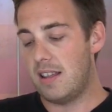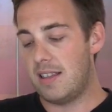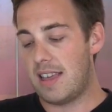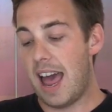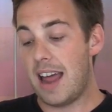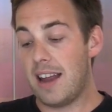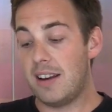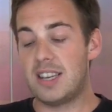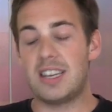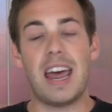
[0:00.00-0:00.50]

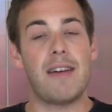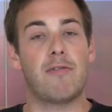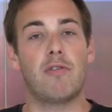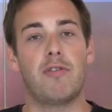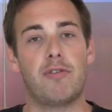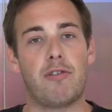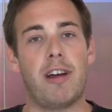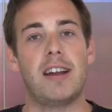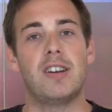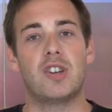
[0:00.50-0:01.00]
then
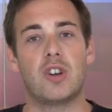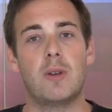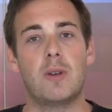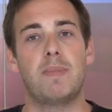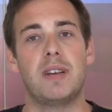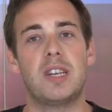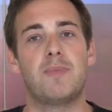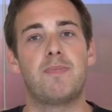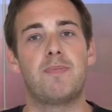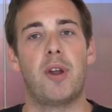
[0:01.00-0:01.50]
several threads
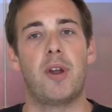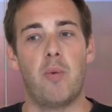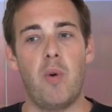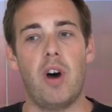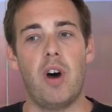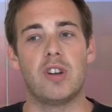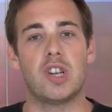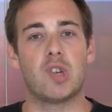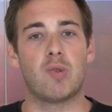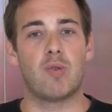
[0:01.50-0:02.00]
could be spun at
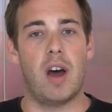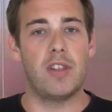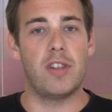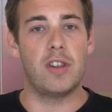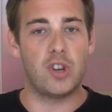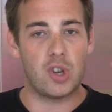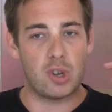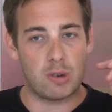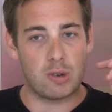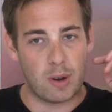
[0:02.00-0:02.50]
once rather
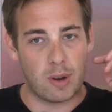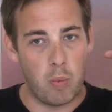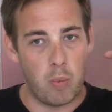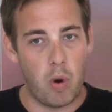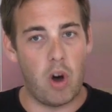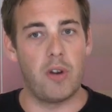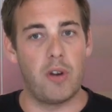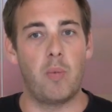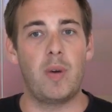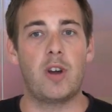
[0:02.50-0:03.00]
than just doing
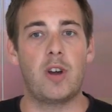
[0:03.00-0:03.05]
one,